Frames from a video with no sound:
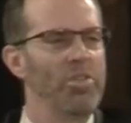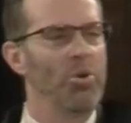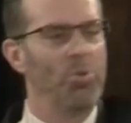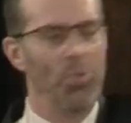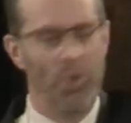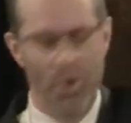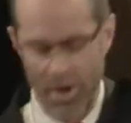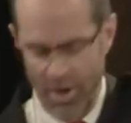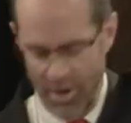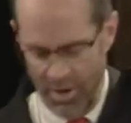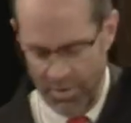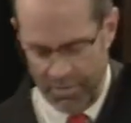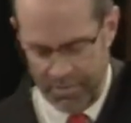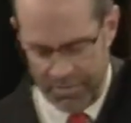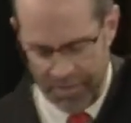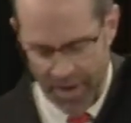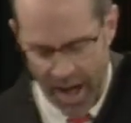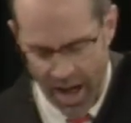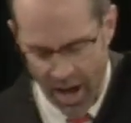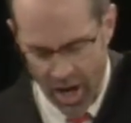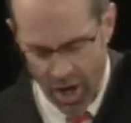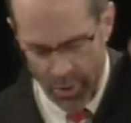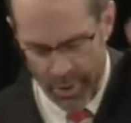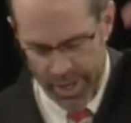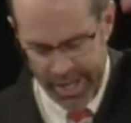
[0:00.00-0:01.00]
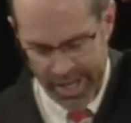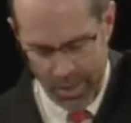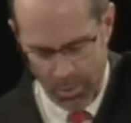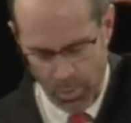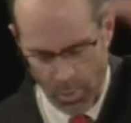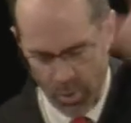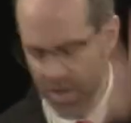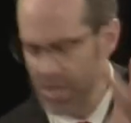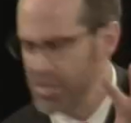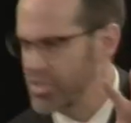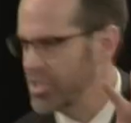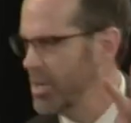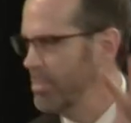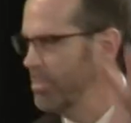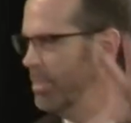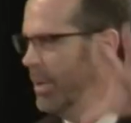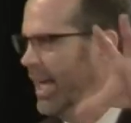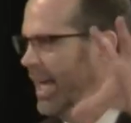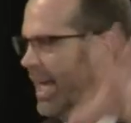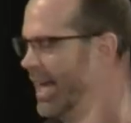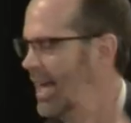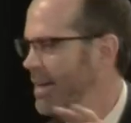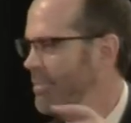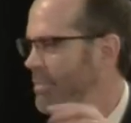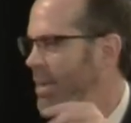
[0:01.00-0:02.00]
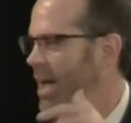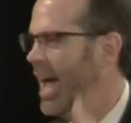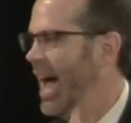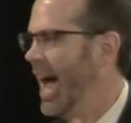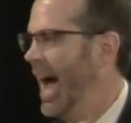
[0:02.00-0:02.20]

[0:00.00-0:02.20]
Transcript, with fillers: world following and worshiping him.